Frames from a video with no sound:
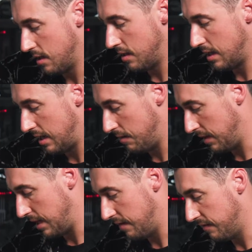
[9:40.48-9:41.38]
And then we
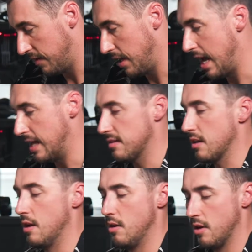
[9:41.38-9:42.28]
have yet
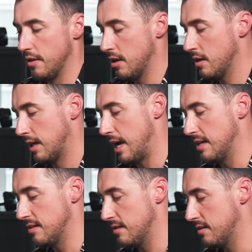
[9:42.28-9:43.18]
another
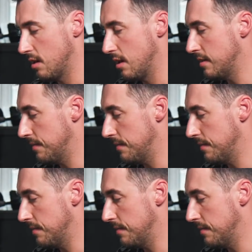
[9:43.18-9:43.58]
case inside.